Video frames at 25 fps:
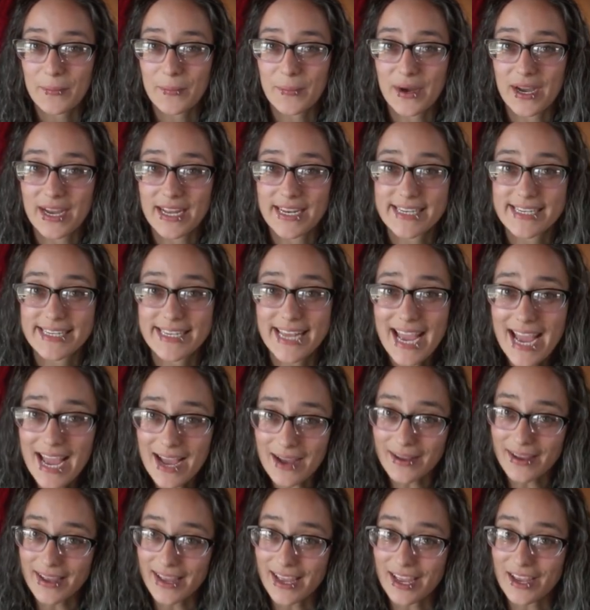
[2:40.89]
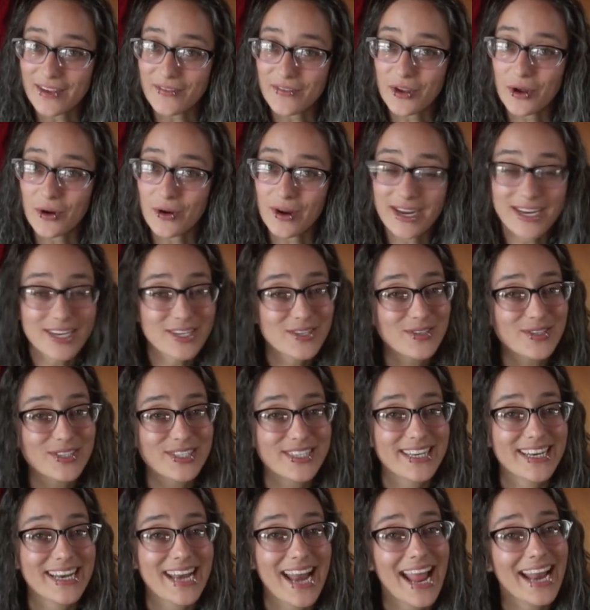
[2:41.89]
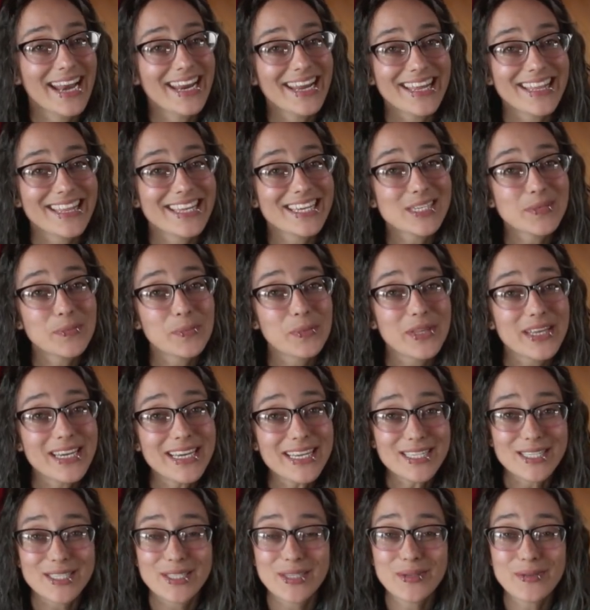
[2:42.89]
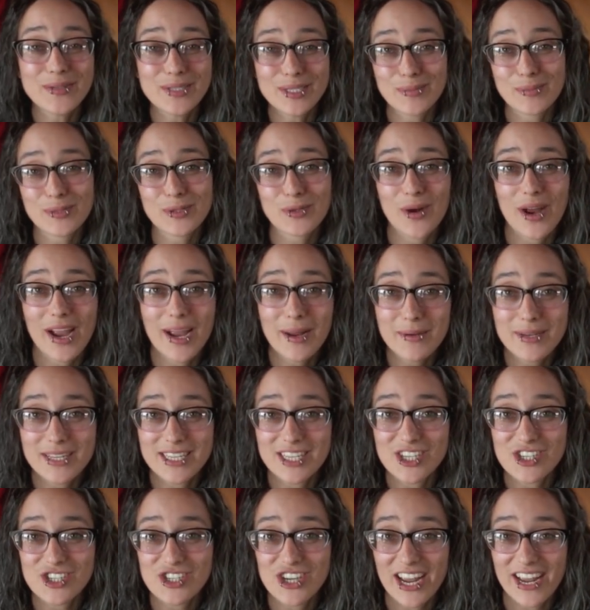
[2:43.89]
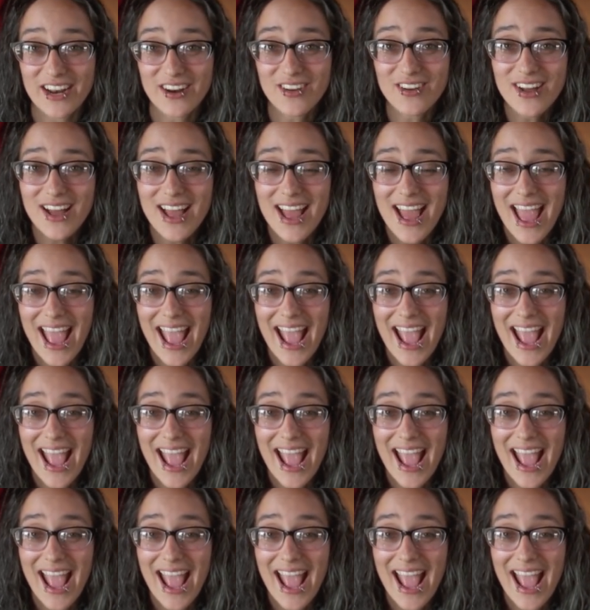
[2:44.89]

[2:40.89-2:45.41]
But yeah, if you're interested in any of this, please do subscribe to this channel.